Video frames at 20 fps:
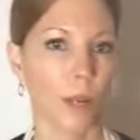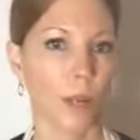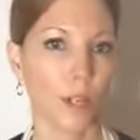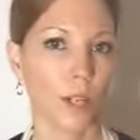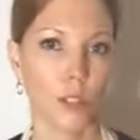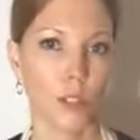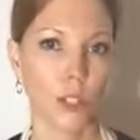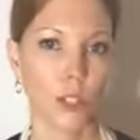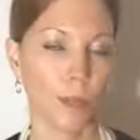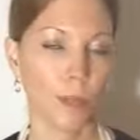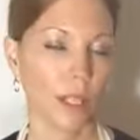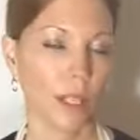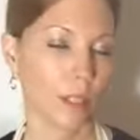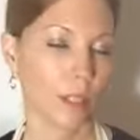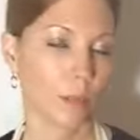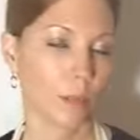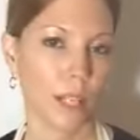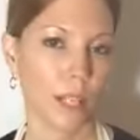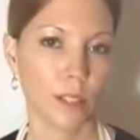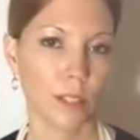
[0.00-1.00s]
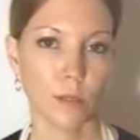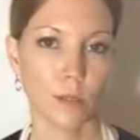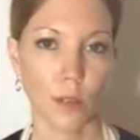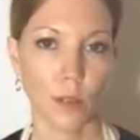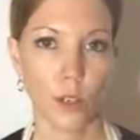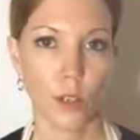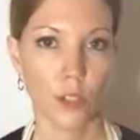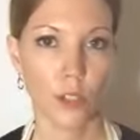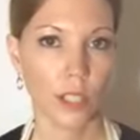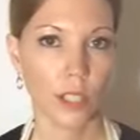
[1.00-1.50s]
just pick the best
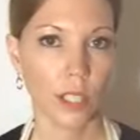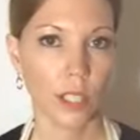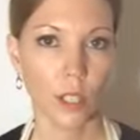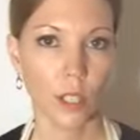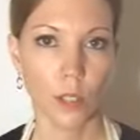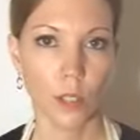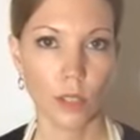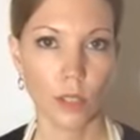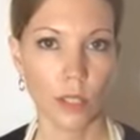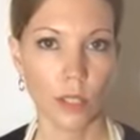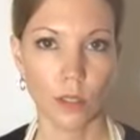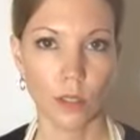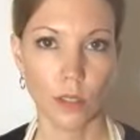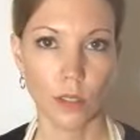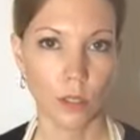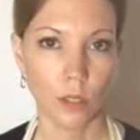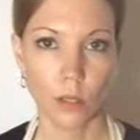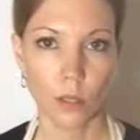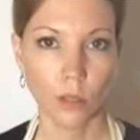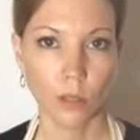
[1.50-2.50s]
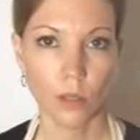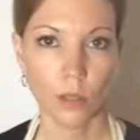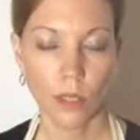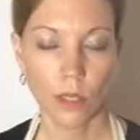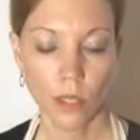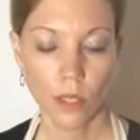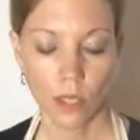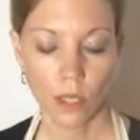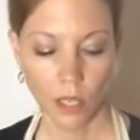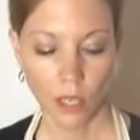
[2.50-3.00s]
version that you can do.
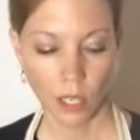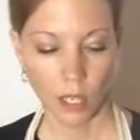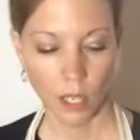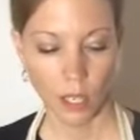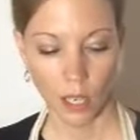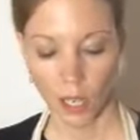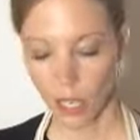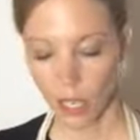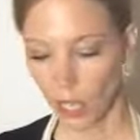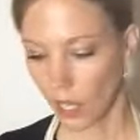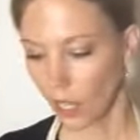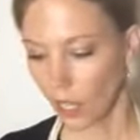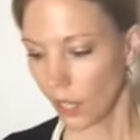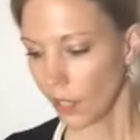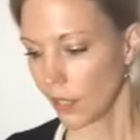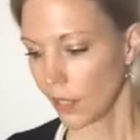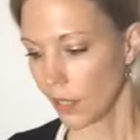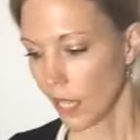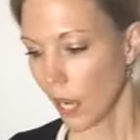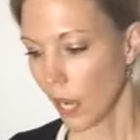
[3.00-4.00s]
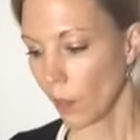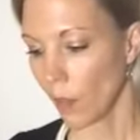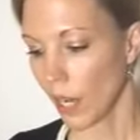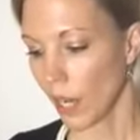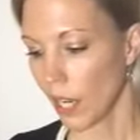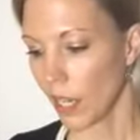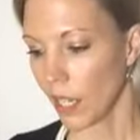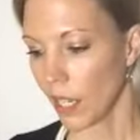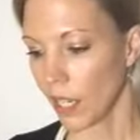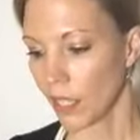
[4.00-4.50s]
Okay, and, and that
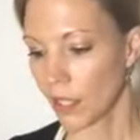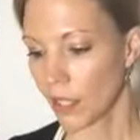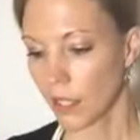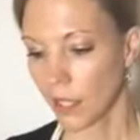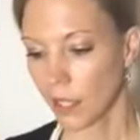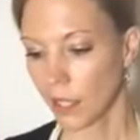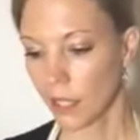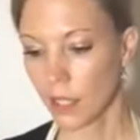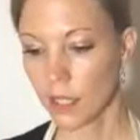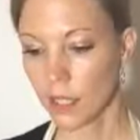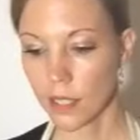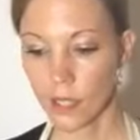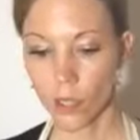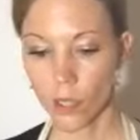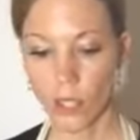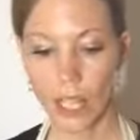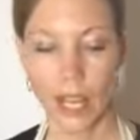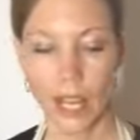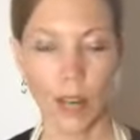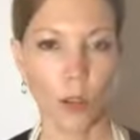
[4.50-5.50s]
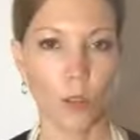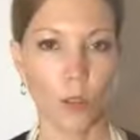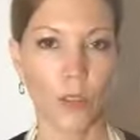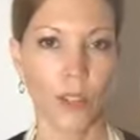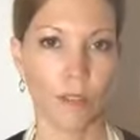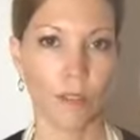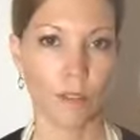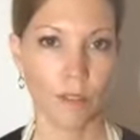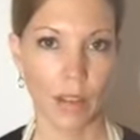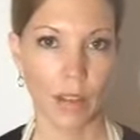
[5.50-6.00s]
way it's it's still a
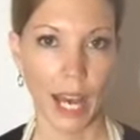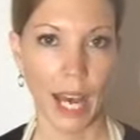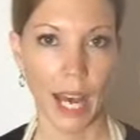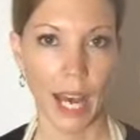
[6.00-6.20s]
healthy fat.